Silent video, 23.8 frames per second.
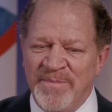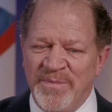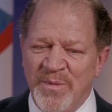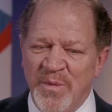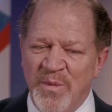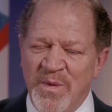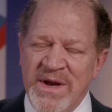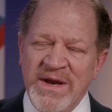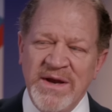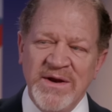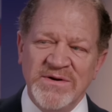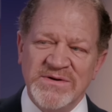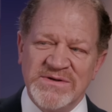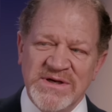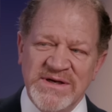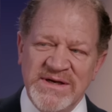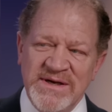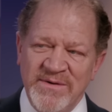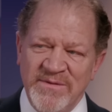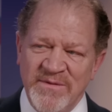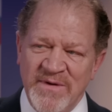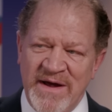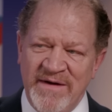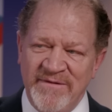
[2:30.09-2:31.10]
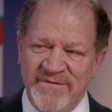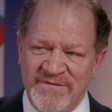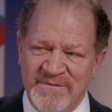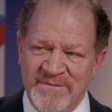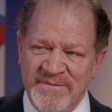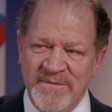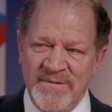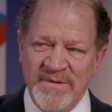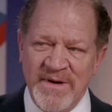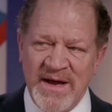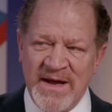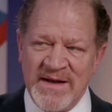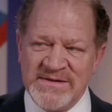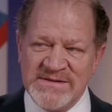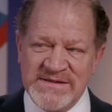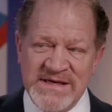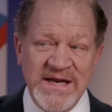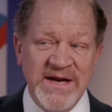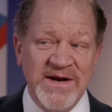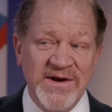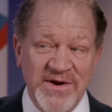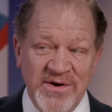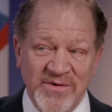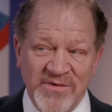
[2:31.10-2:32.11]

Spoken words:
we usually have seen a